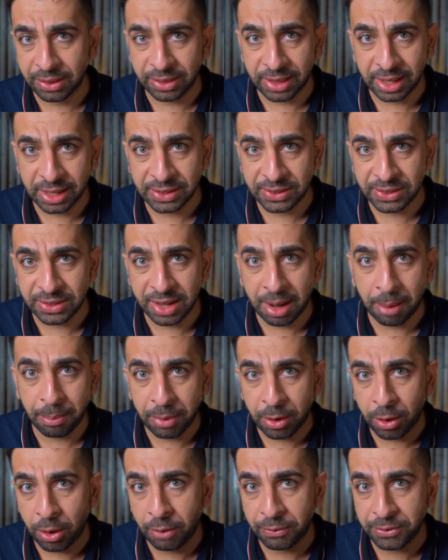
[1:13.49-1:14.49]
these
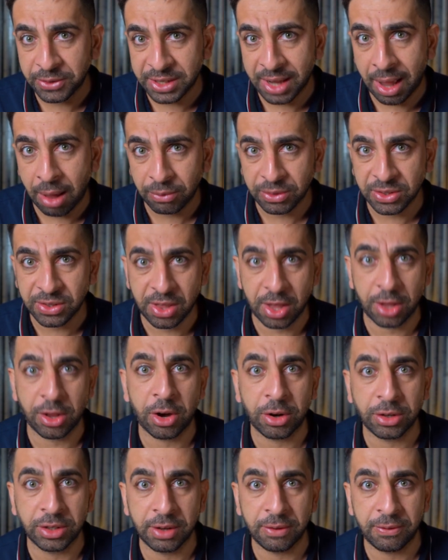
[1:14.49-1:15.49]
number of sounds that
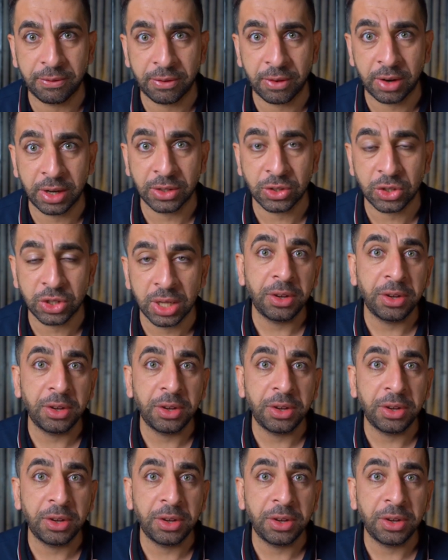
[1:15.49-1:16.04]
are different,